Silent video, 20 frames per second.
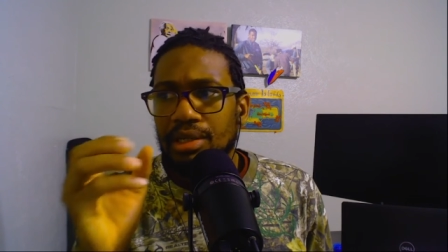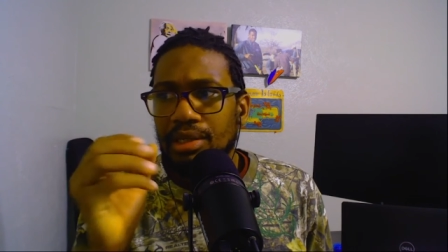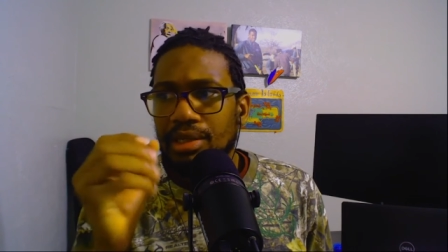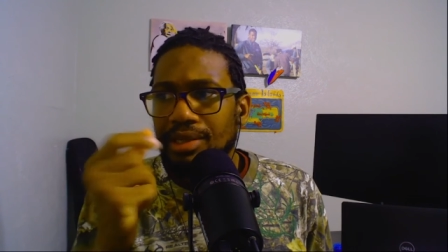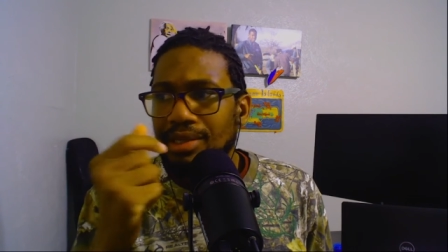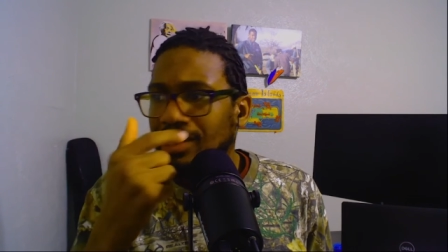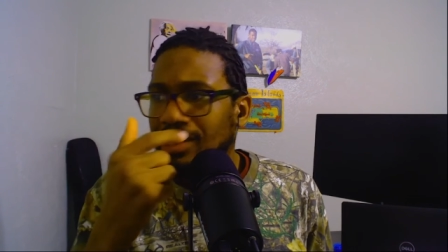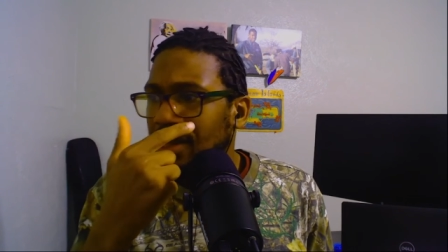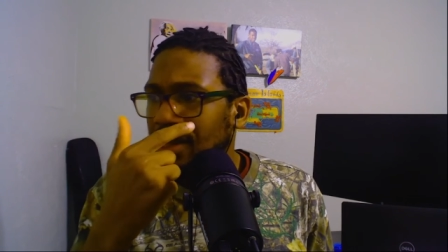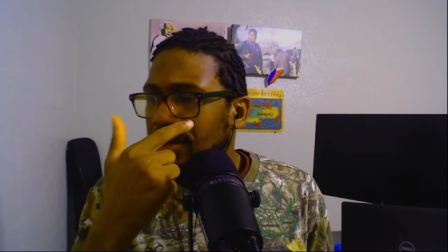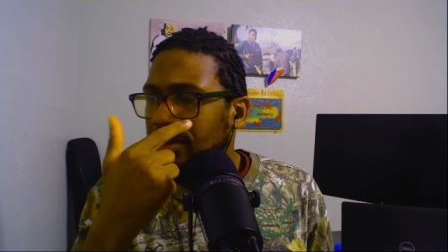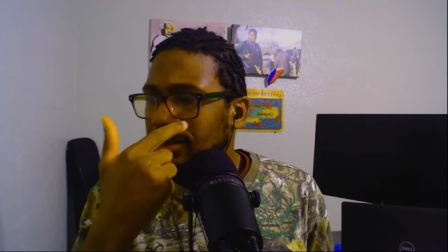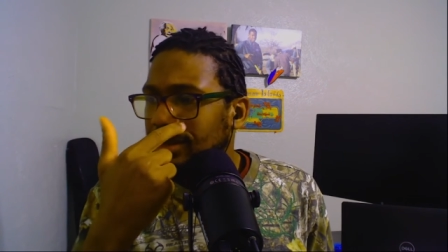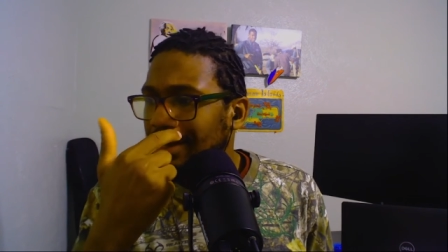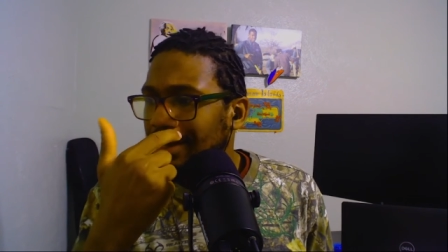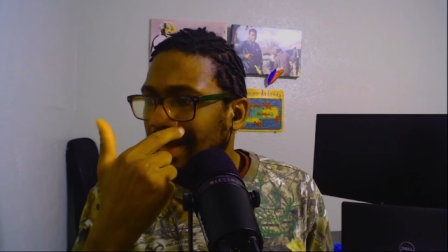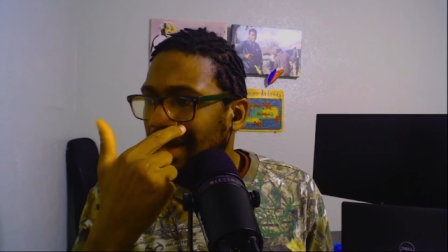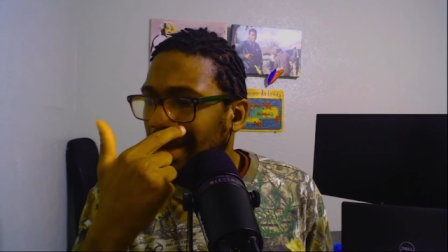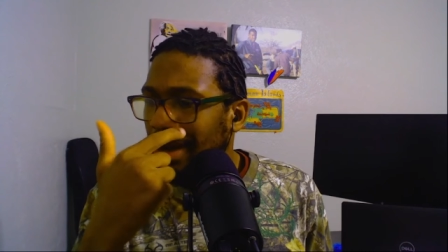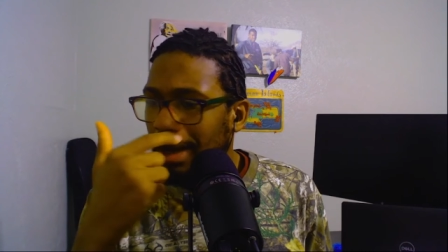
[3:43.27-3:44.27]
There is
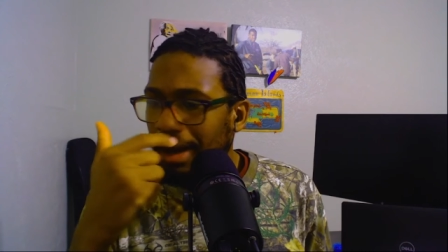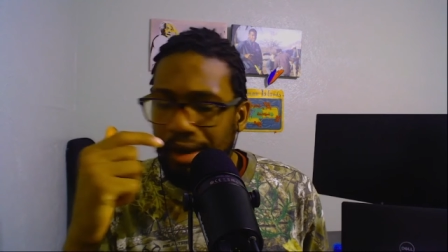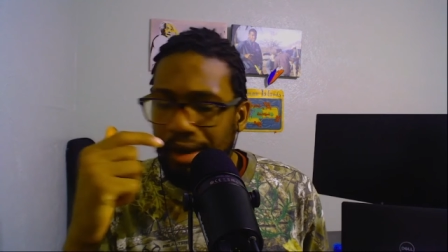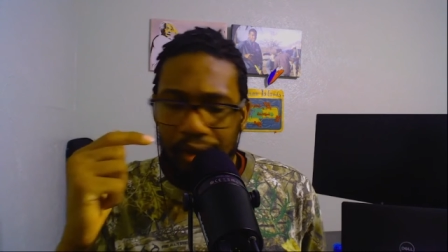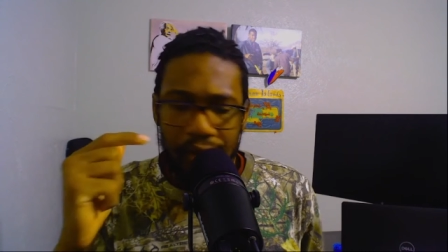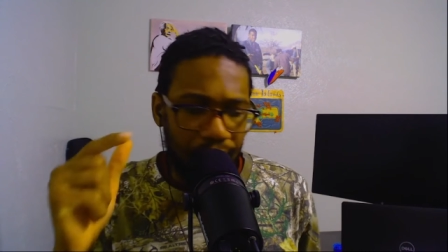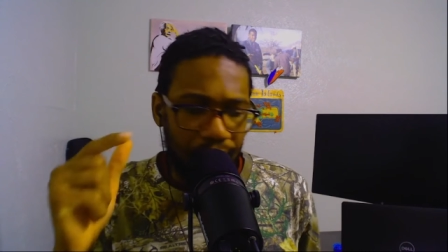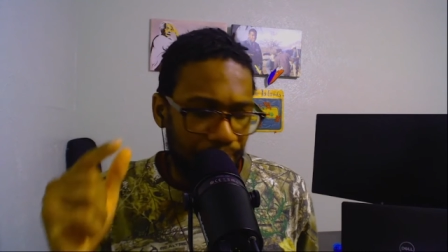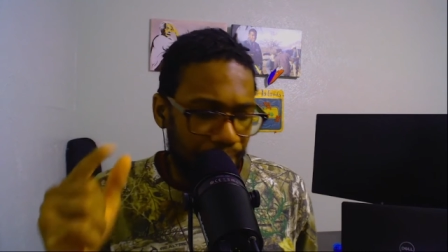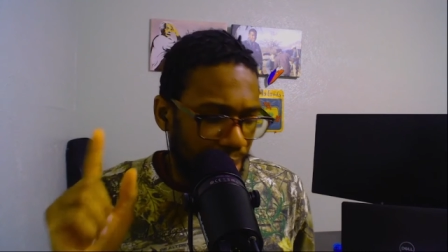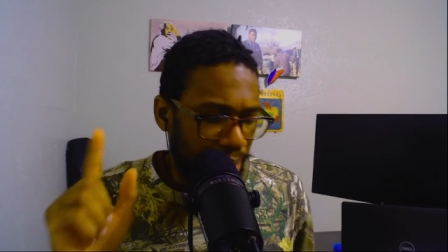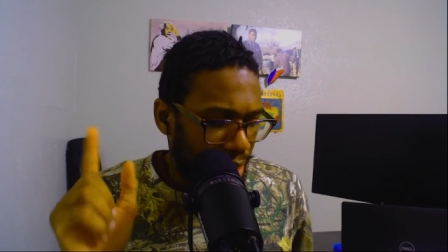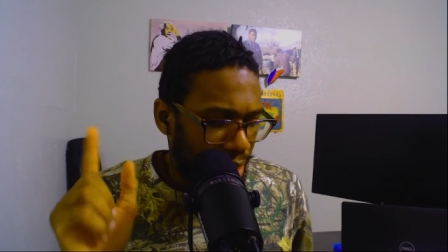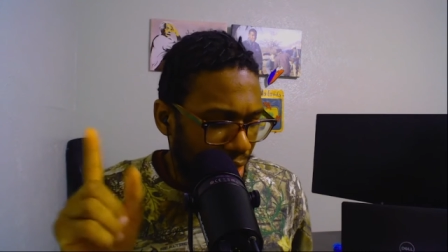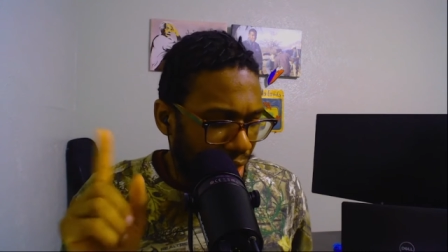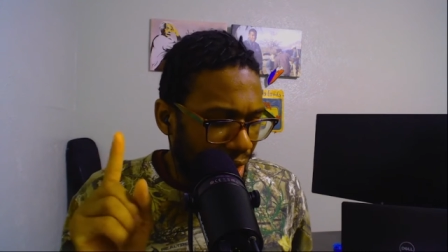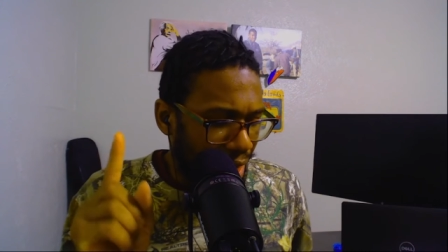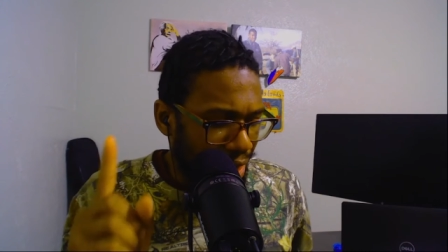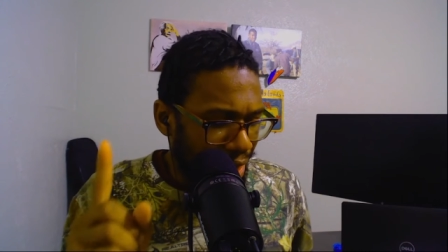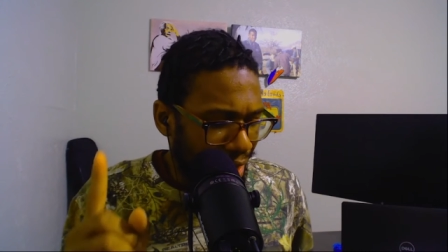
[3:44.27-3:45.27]
oh
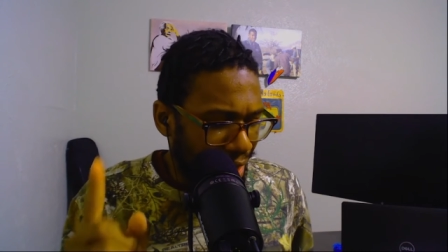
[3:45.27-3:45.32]
I,